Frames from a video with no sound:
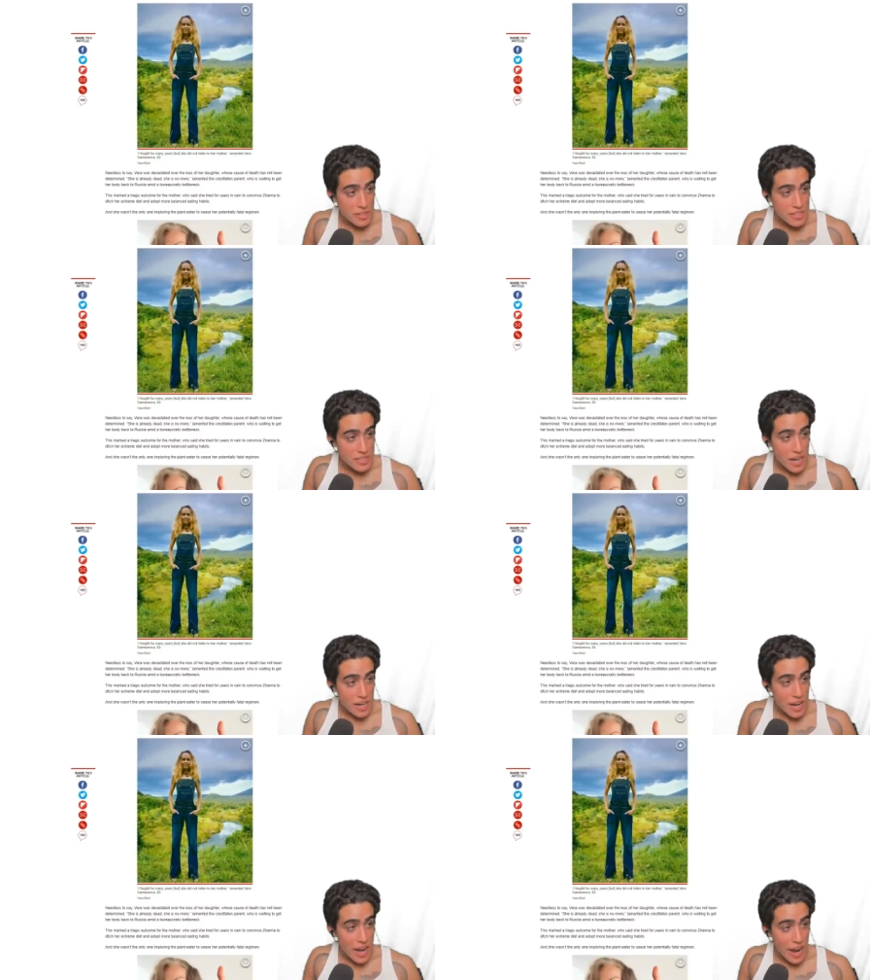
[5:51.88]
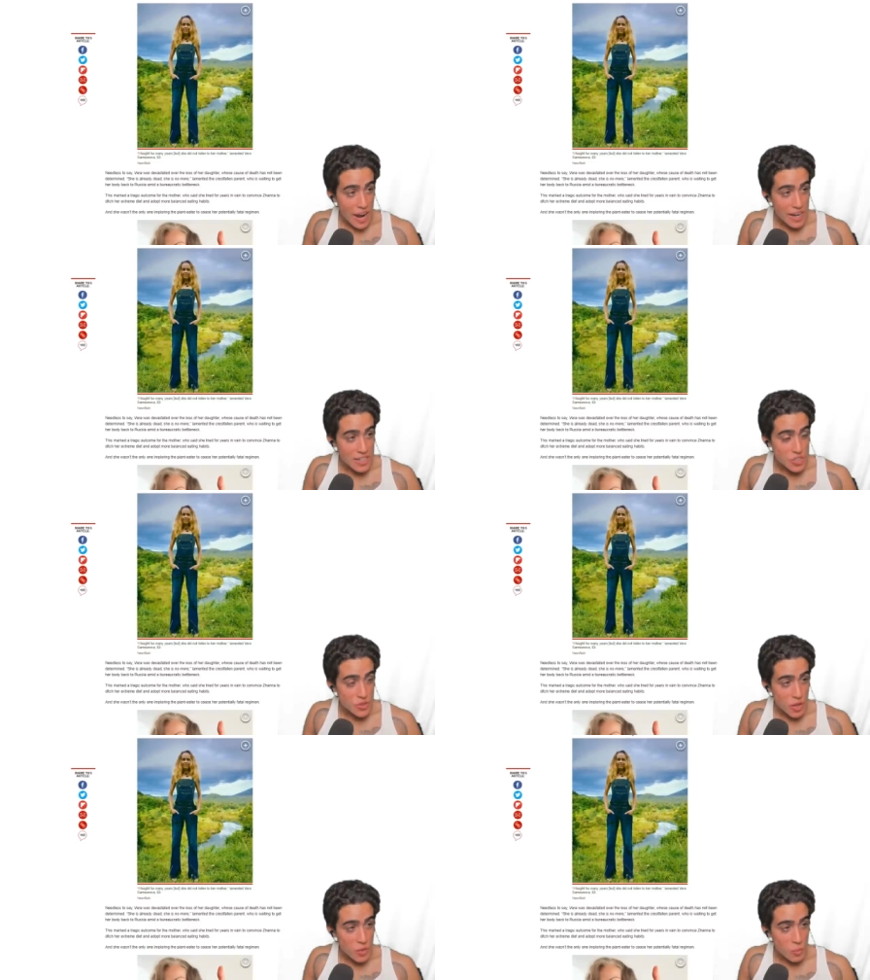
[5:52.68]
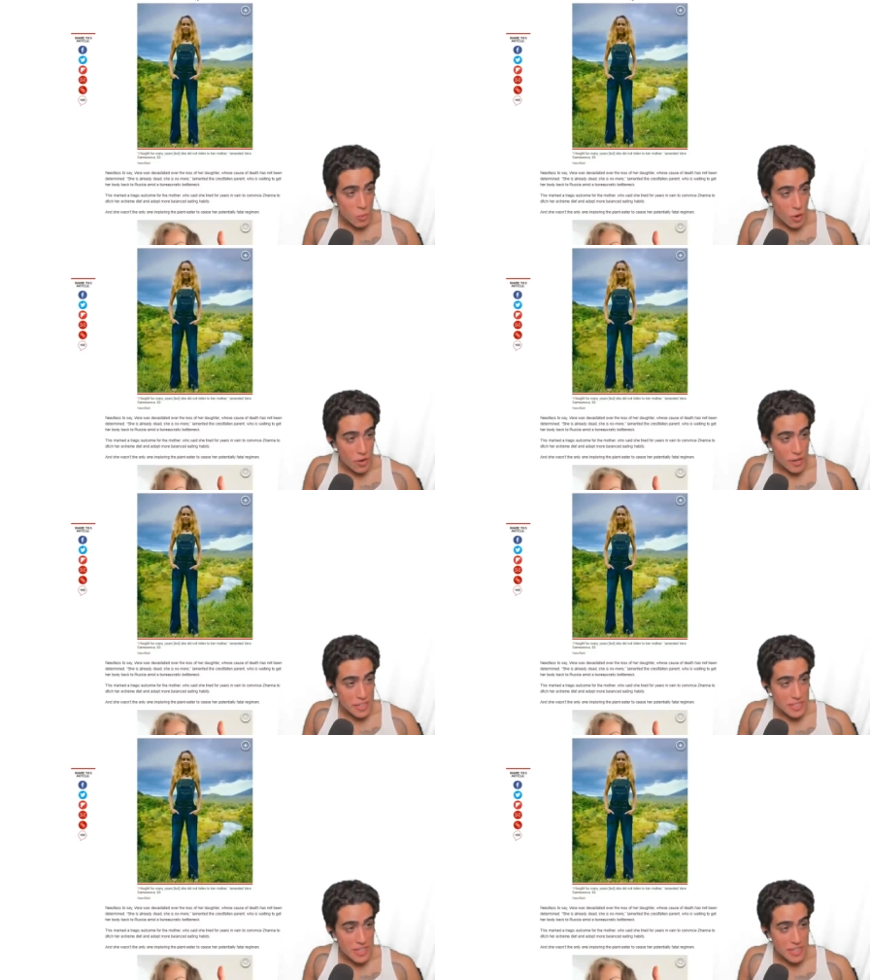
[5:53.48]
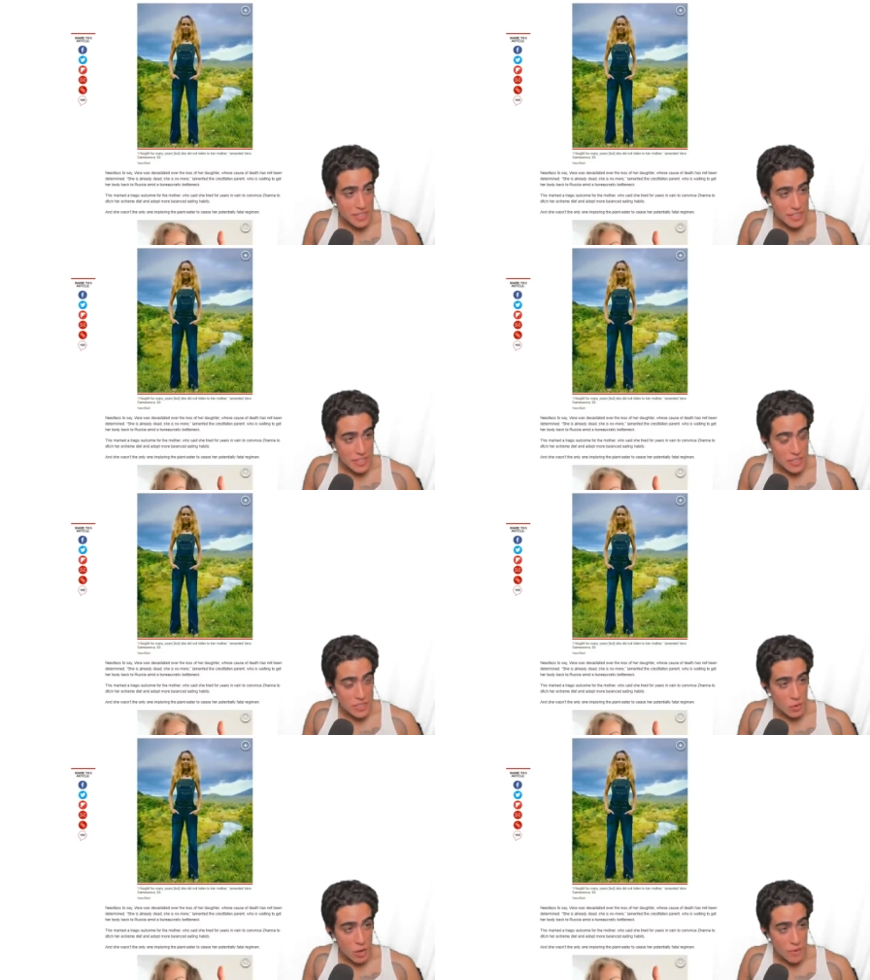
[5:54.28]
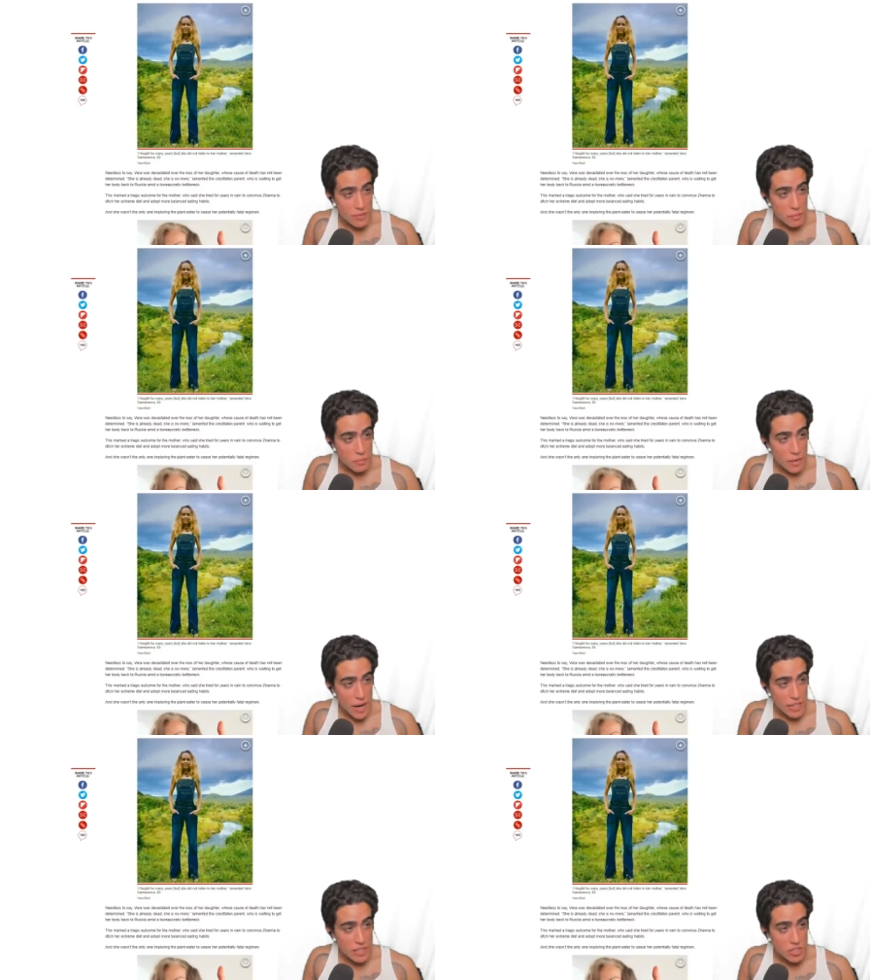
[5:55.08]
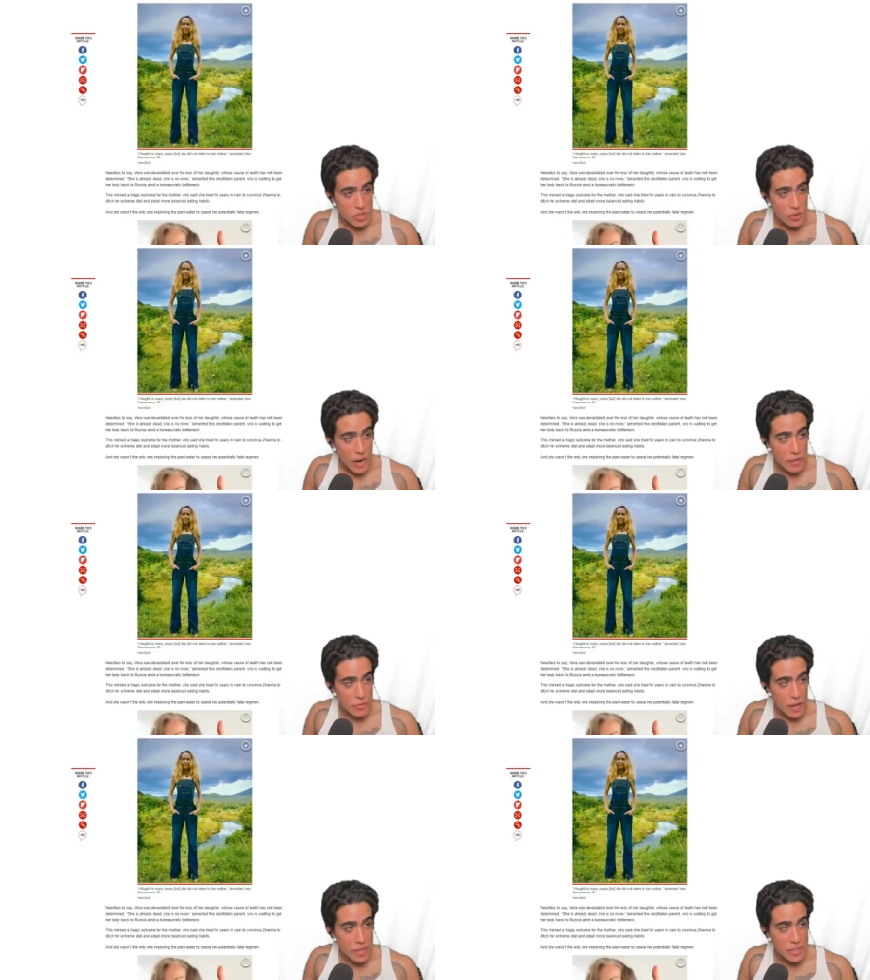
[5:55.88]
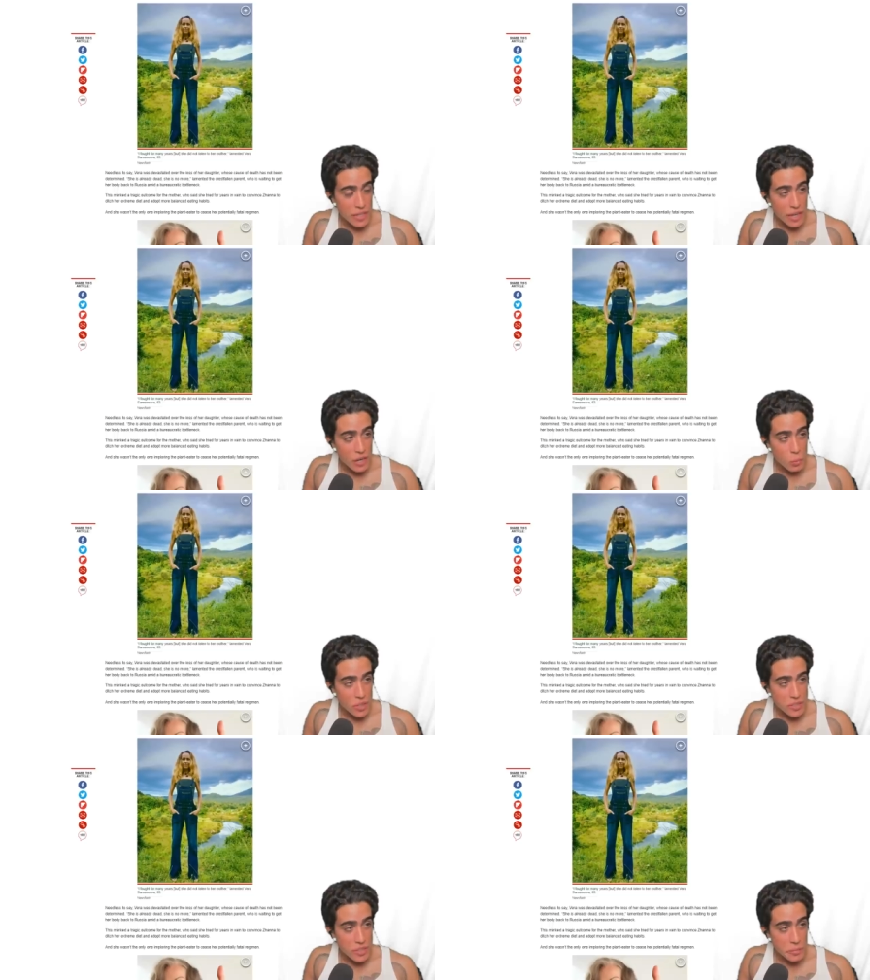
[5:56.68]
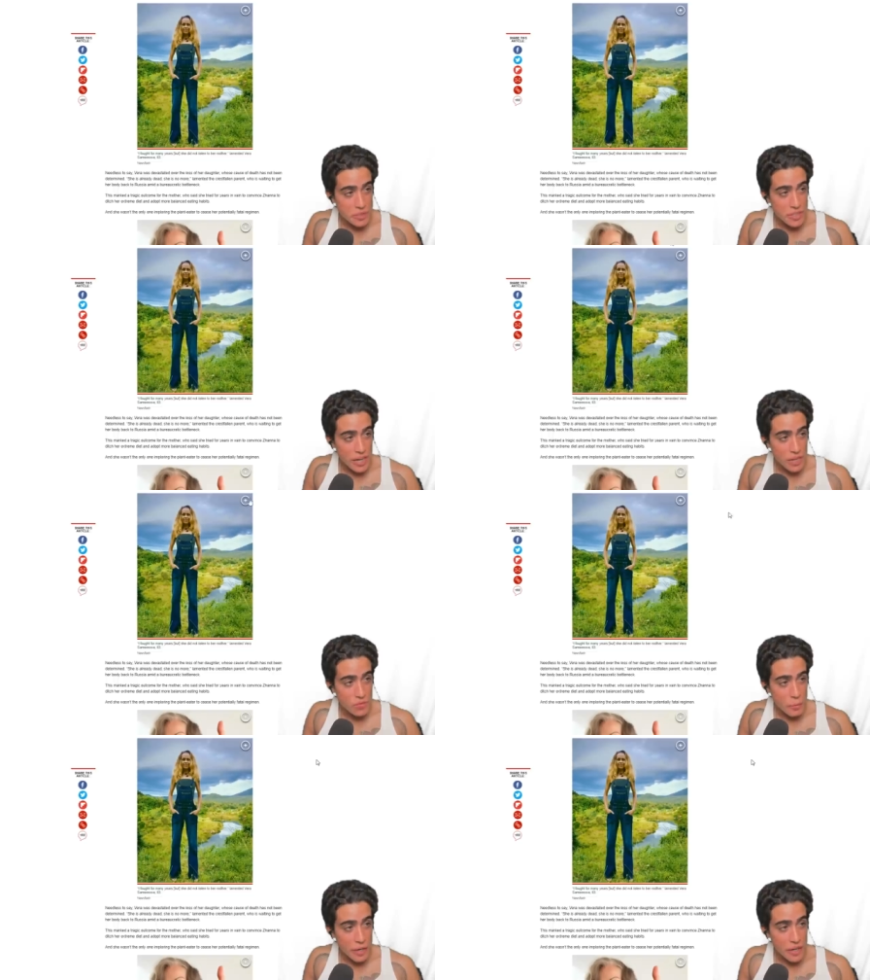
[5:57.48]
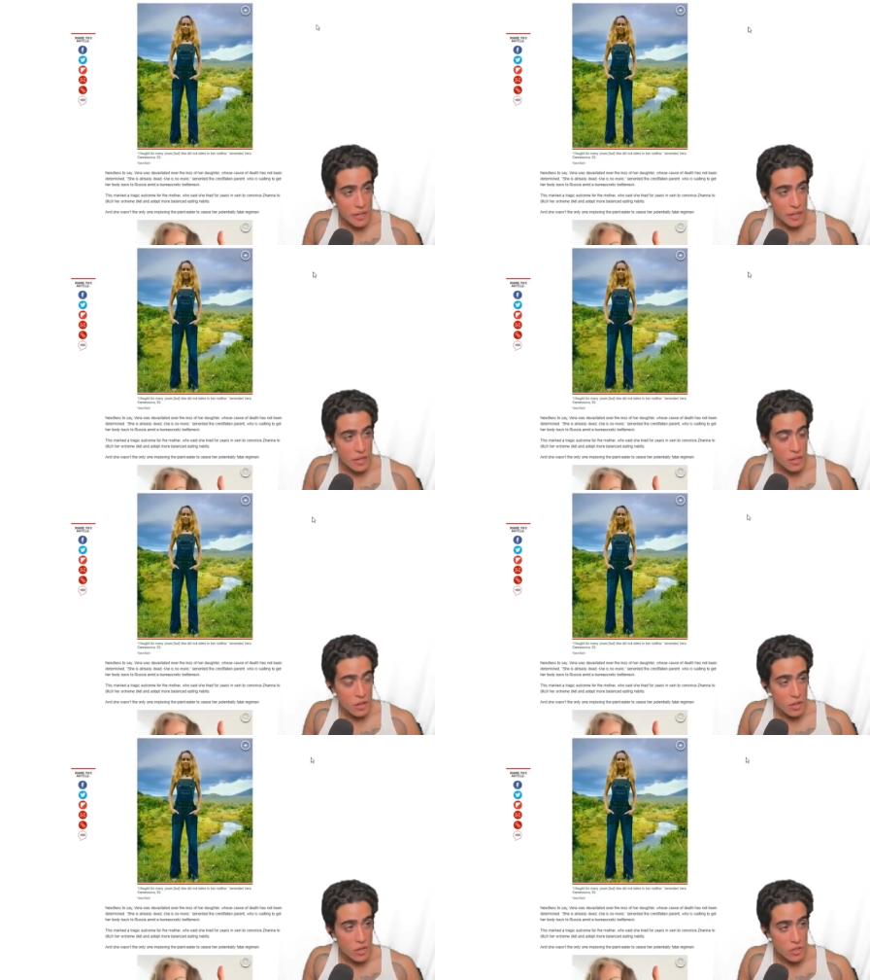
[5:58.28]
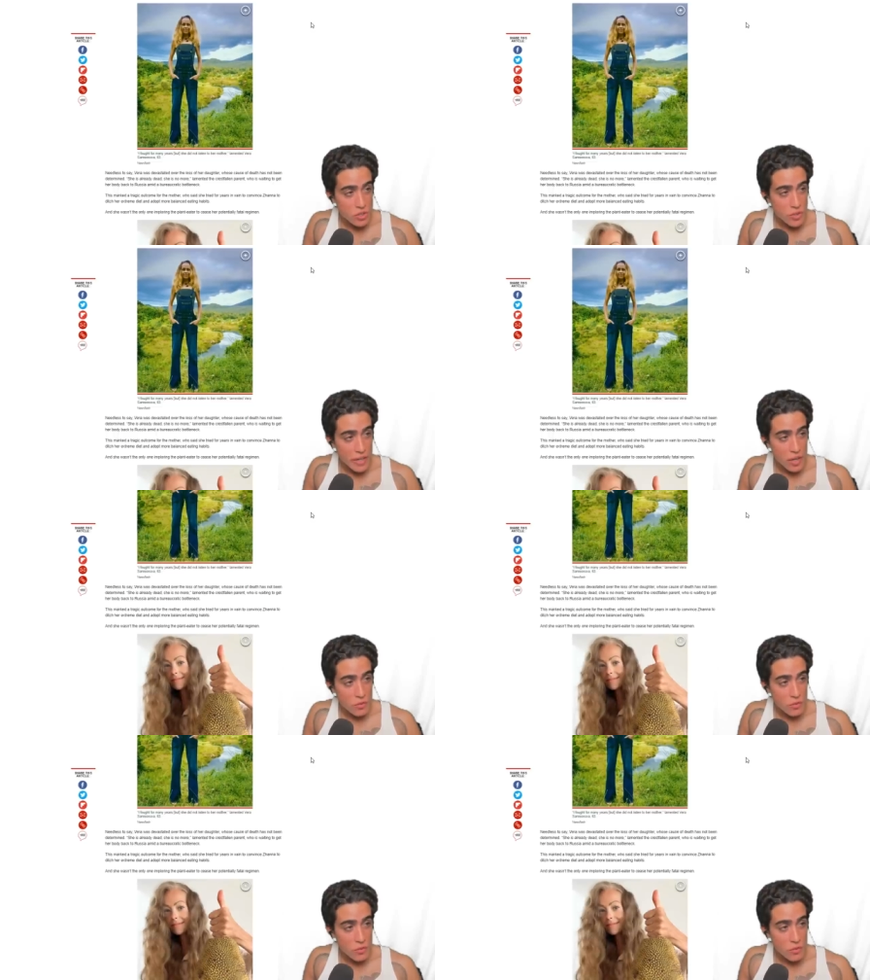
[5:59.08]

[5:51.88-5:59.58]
Zhanna hadn't drunk water in six years and often practiced dry fasting, in which she'd abstain from eating or drinking